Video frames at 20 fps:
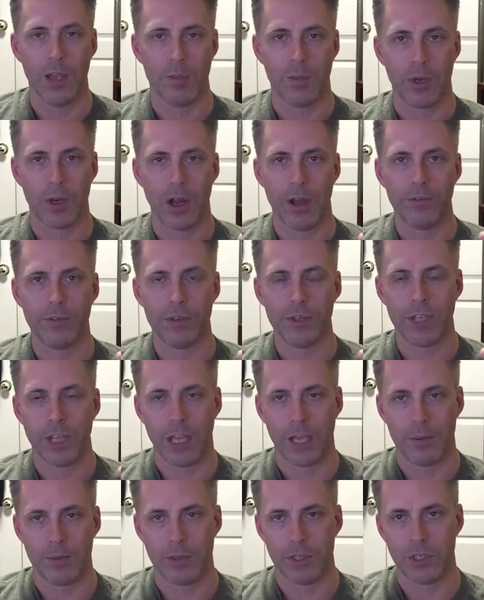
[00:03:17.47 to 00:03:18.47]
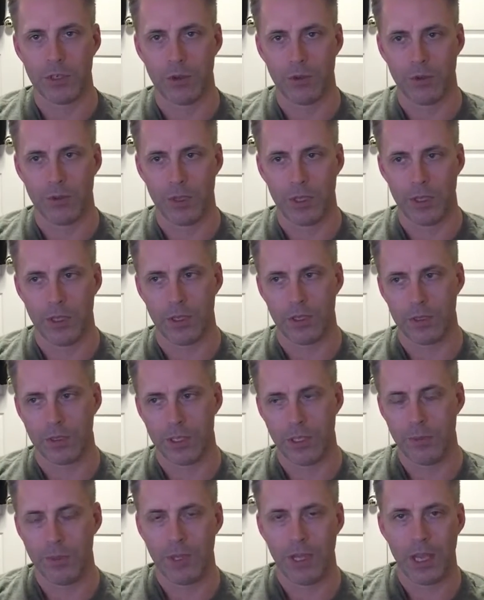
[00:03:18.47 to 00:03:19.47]
but oftentimes, you know, the
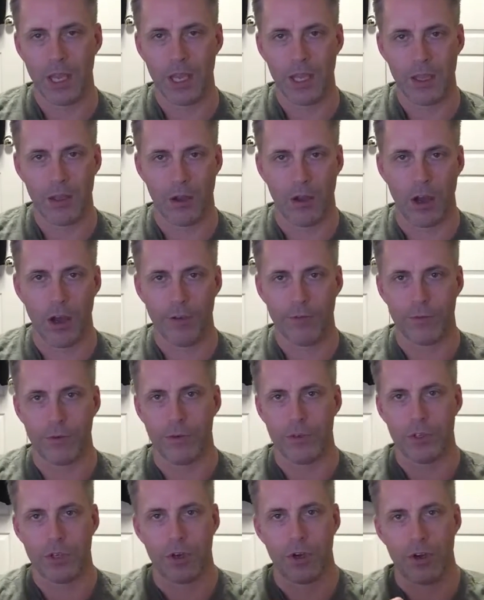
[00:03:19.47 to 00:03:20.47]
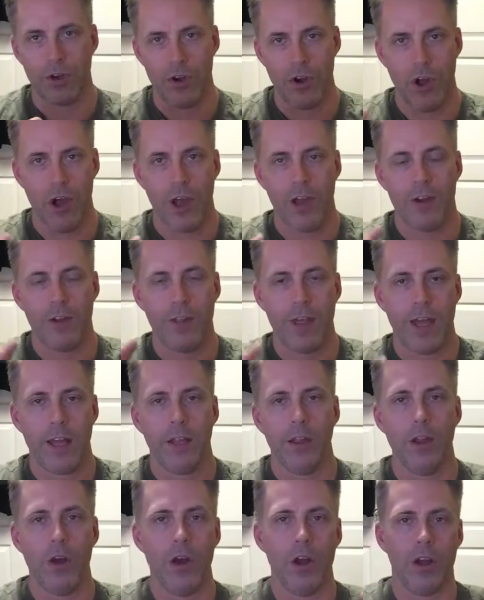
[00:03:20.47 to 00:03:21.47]
CPA offers are not
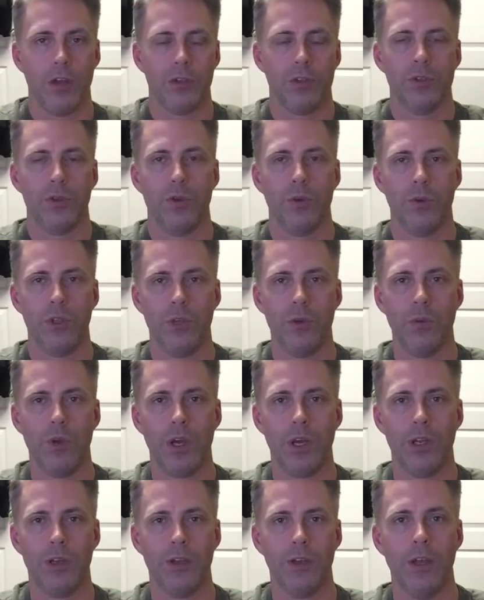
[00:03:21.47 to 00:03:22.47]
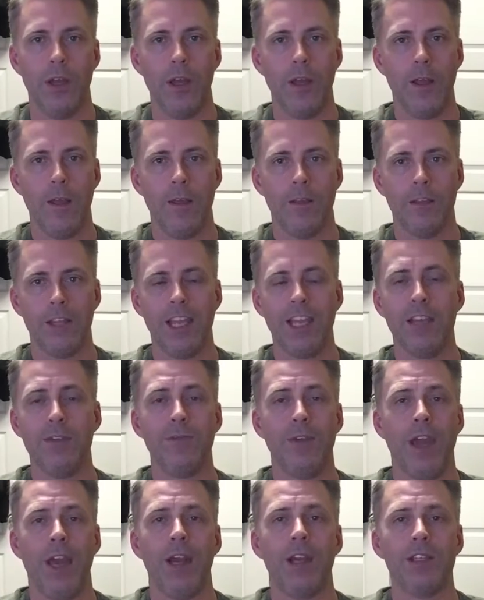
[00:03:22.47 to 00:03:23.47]
that long, so you want to take
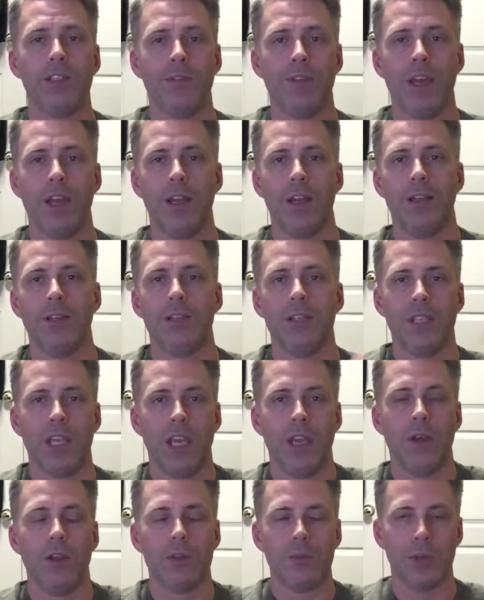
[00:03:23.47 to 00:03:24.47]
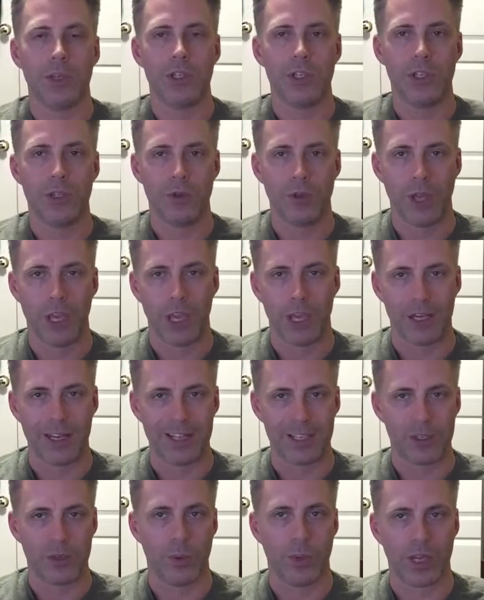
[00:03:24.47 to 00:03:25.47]
advantage of that and scale as much as you can,
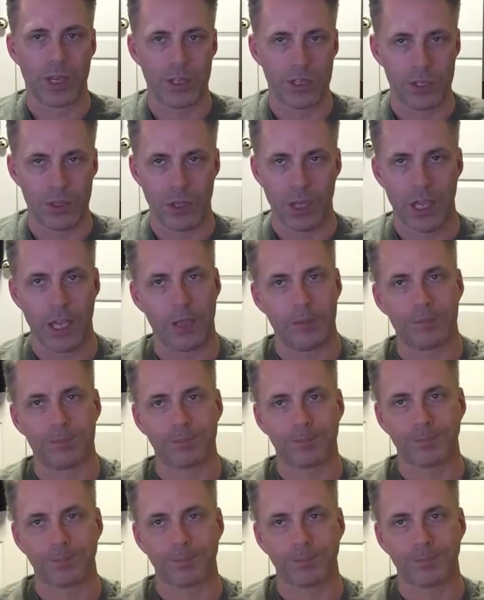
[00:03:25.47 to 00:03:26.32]
as quick as you can.